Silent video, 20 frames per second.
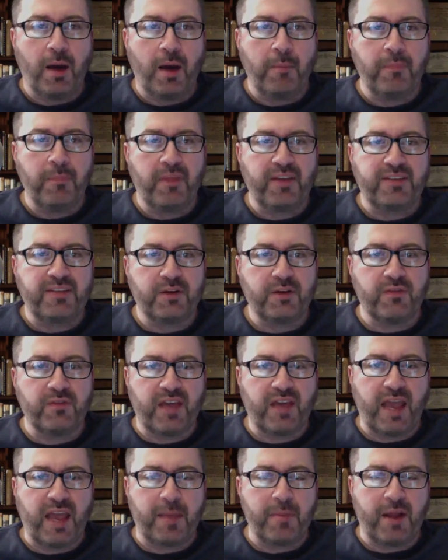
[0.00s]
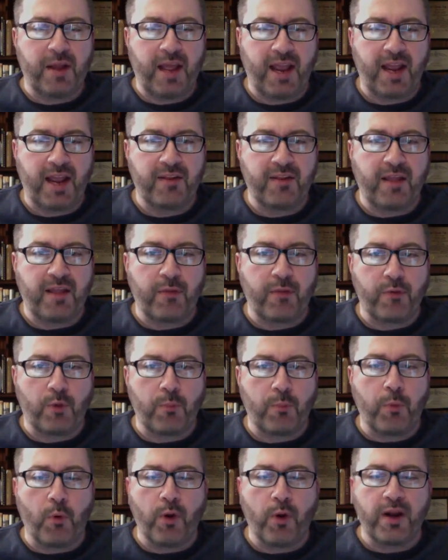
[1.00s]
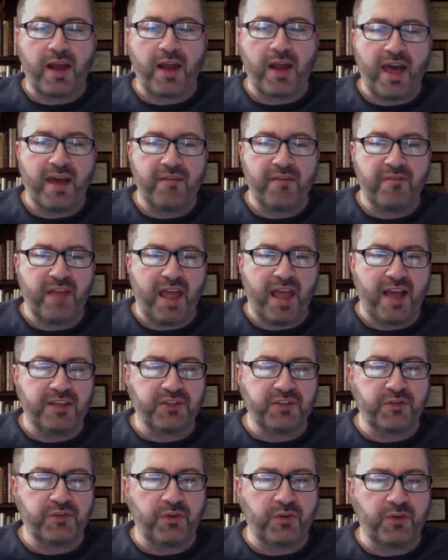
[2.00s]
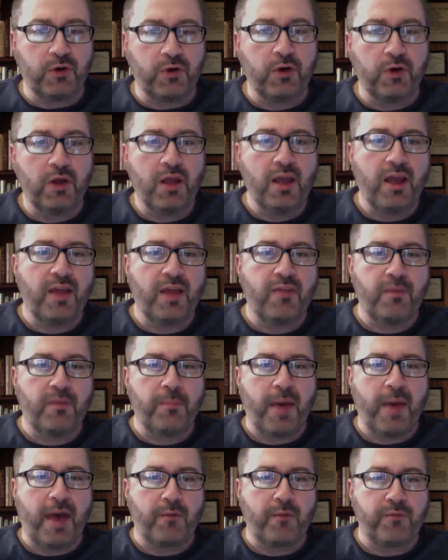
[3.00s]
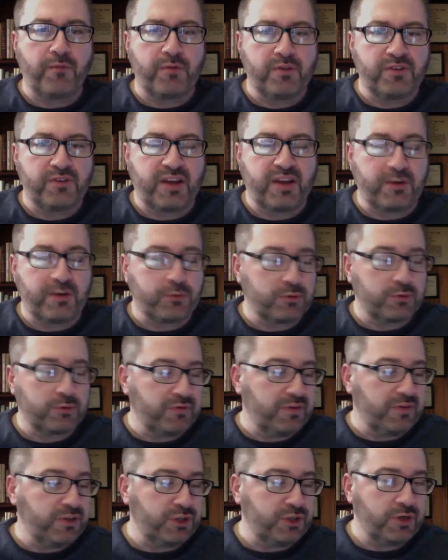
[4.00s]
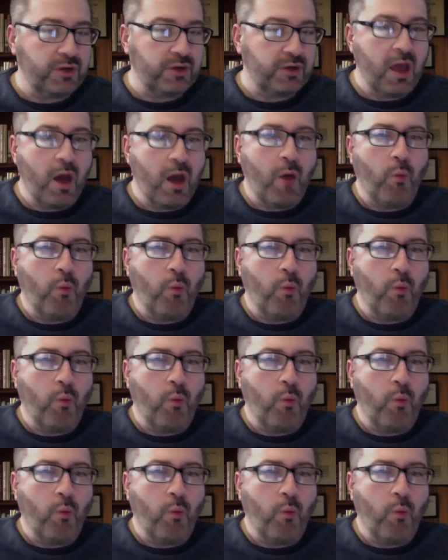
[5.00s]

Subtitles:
They still have a game in hand, and now they're a point ahead of Nashville in the battle for the Central Division.